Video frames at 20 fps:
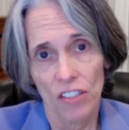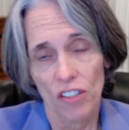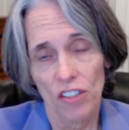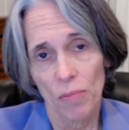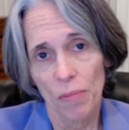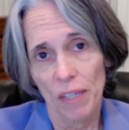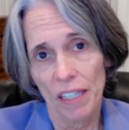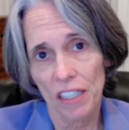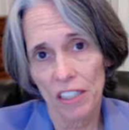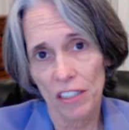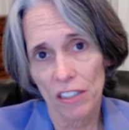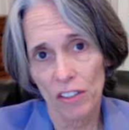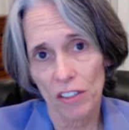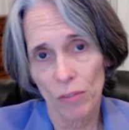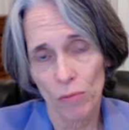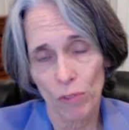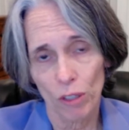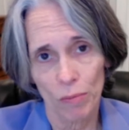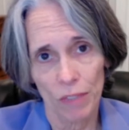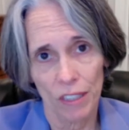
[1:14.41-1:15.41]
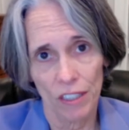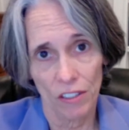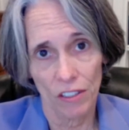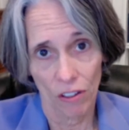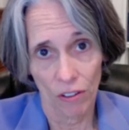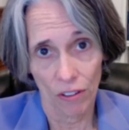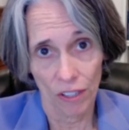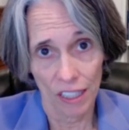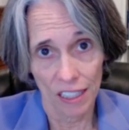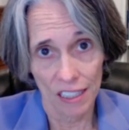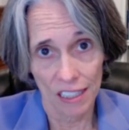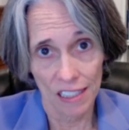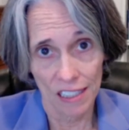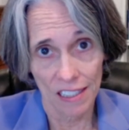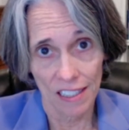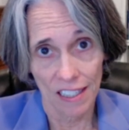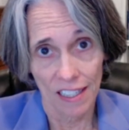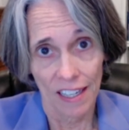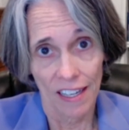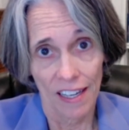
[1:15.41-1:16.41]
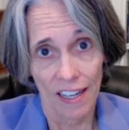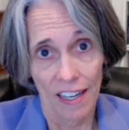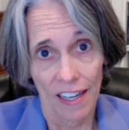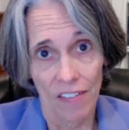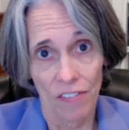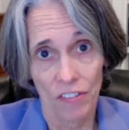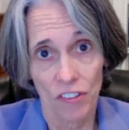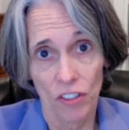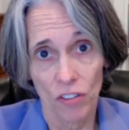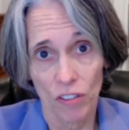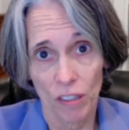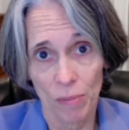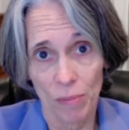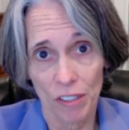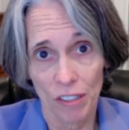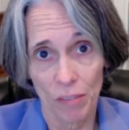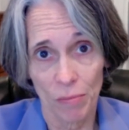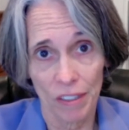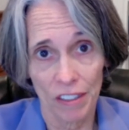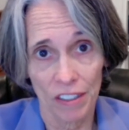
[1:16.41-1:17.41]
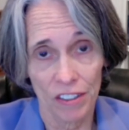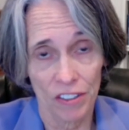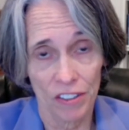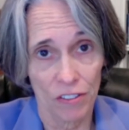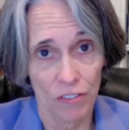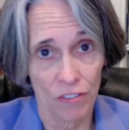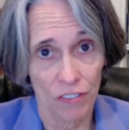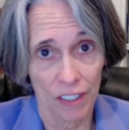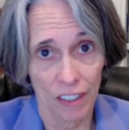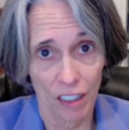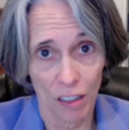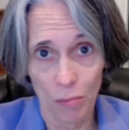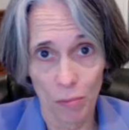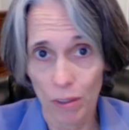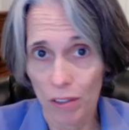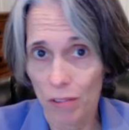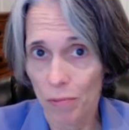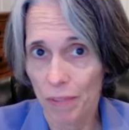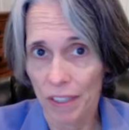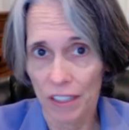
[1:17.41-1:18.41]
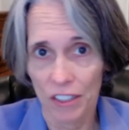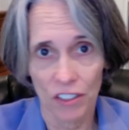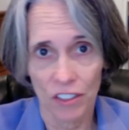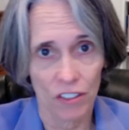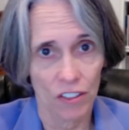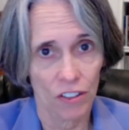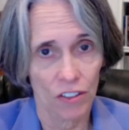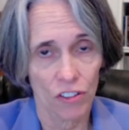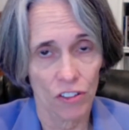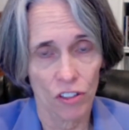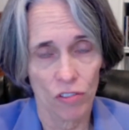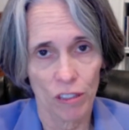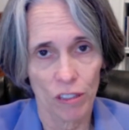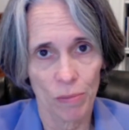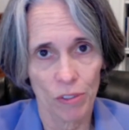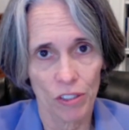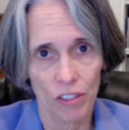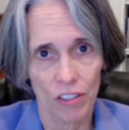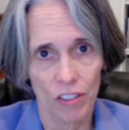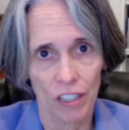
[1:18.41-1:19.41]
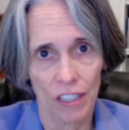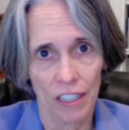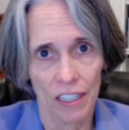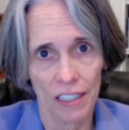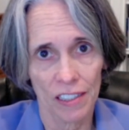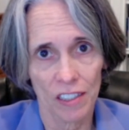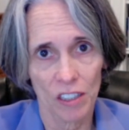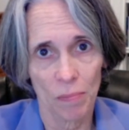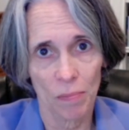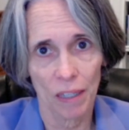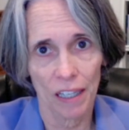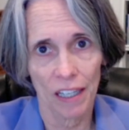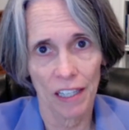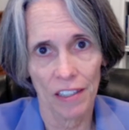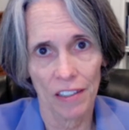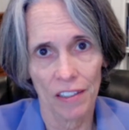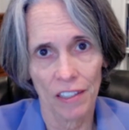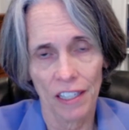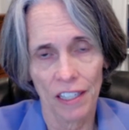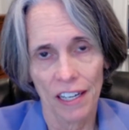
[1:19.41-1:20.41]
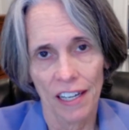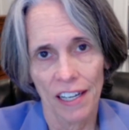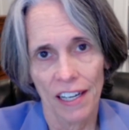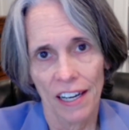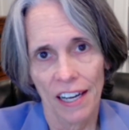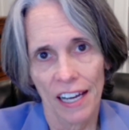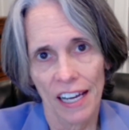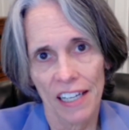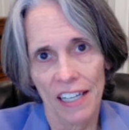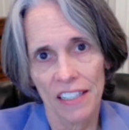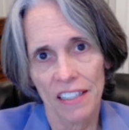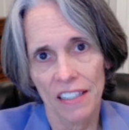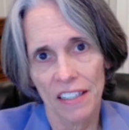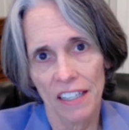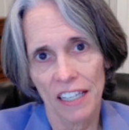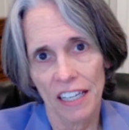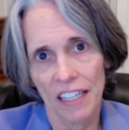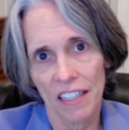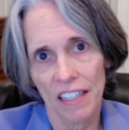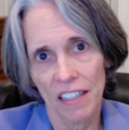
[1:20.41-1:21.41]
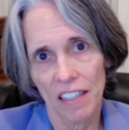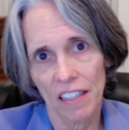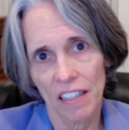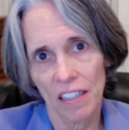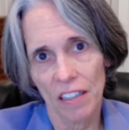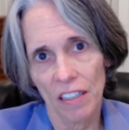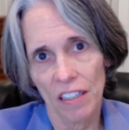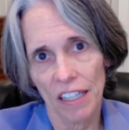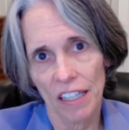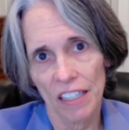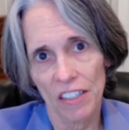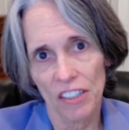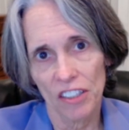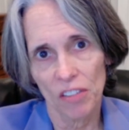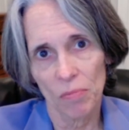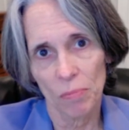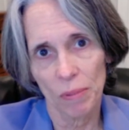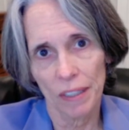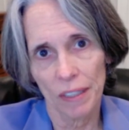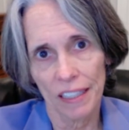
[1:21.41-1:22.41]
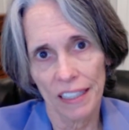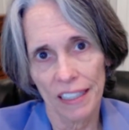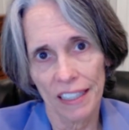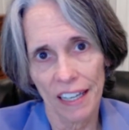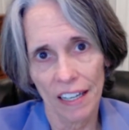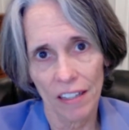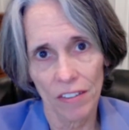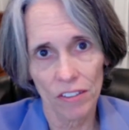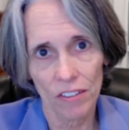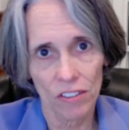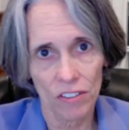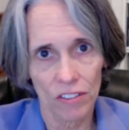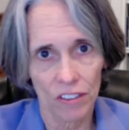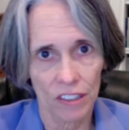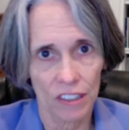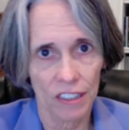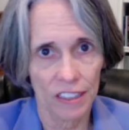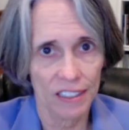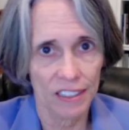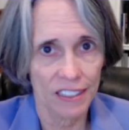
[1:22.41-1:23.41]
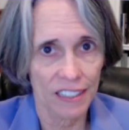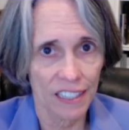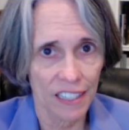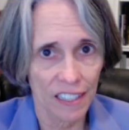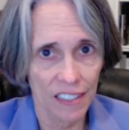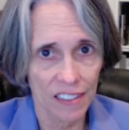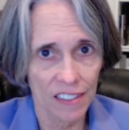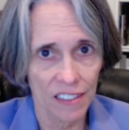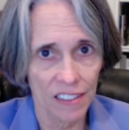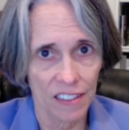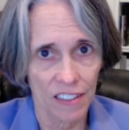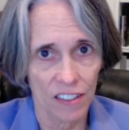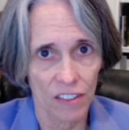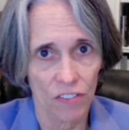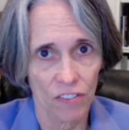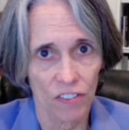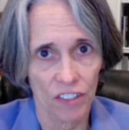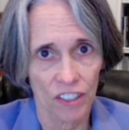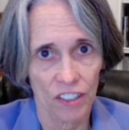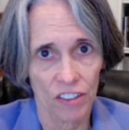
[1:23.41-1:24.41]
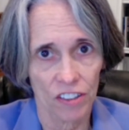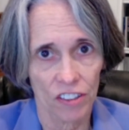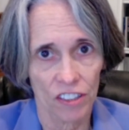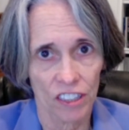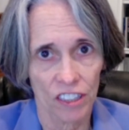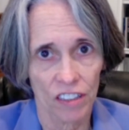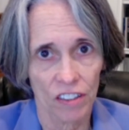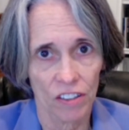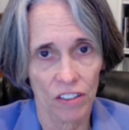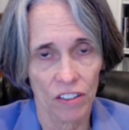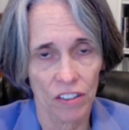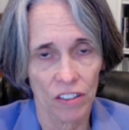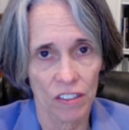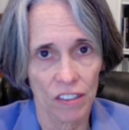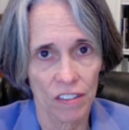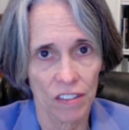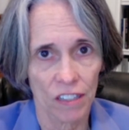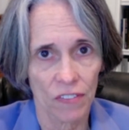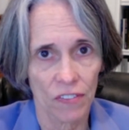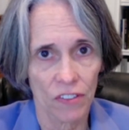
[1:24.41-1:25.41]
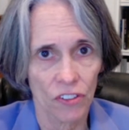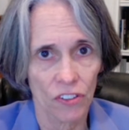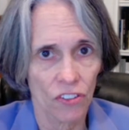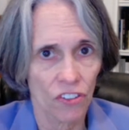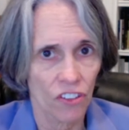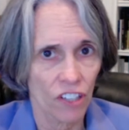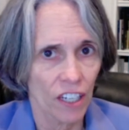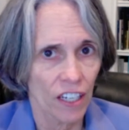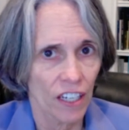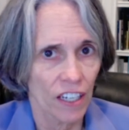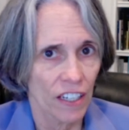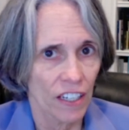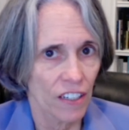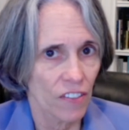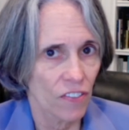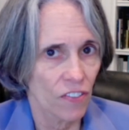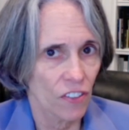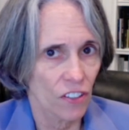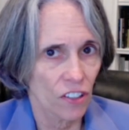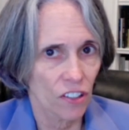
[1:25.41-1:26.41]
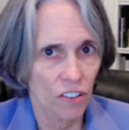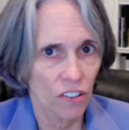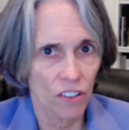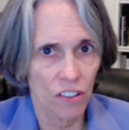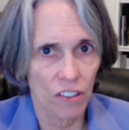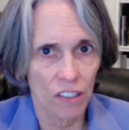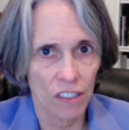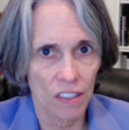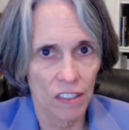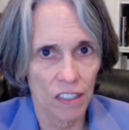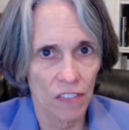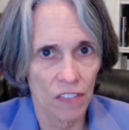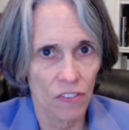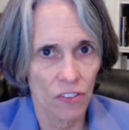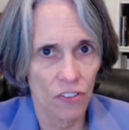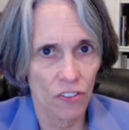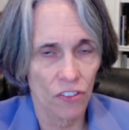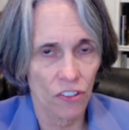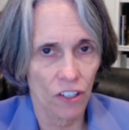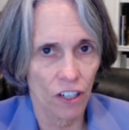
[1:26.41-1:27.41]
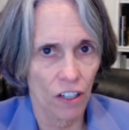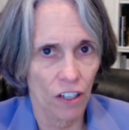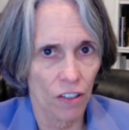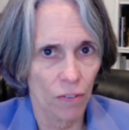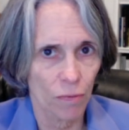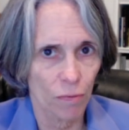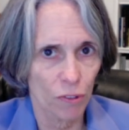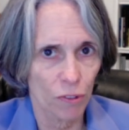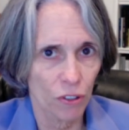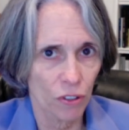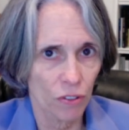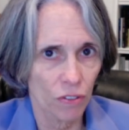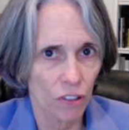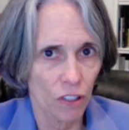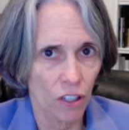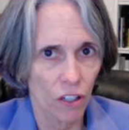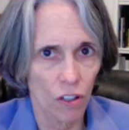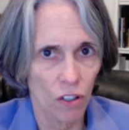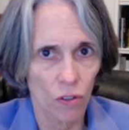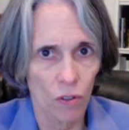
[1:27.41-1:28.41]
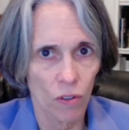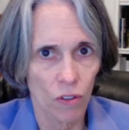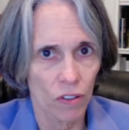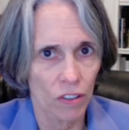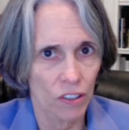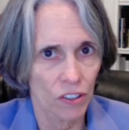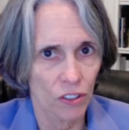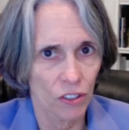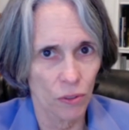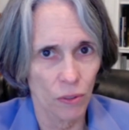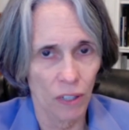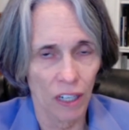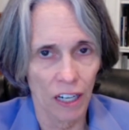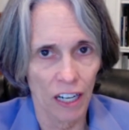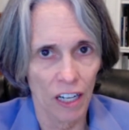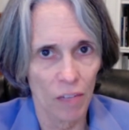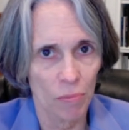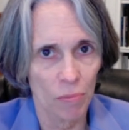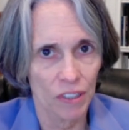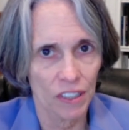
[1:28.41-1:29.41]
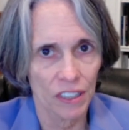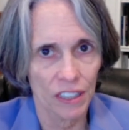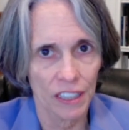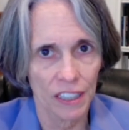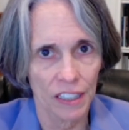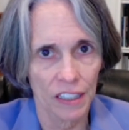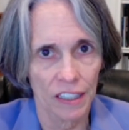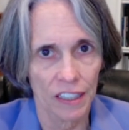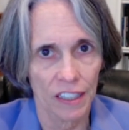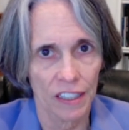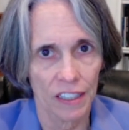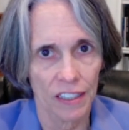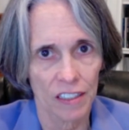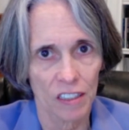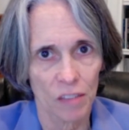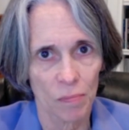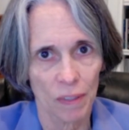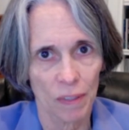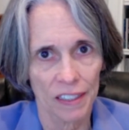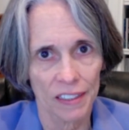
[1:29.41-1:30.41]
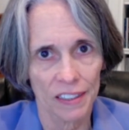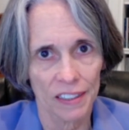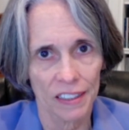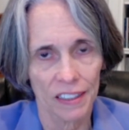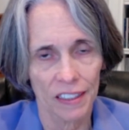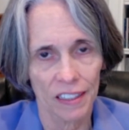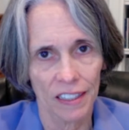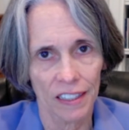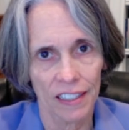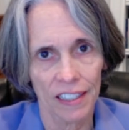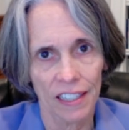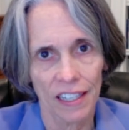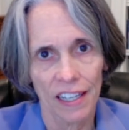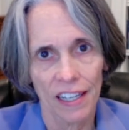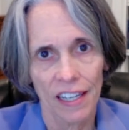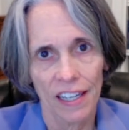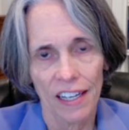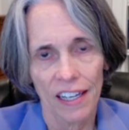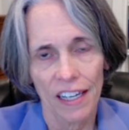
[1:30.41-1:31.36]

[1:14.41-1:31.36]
So make sure that women know this, have strips and meters available, make sure those strips are unexpired, and that they should be counseled to test their fingerstick glucose levels if their glucose levels are too low or too high, particularly unexpectedly.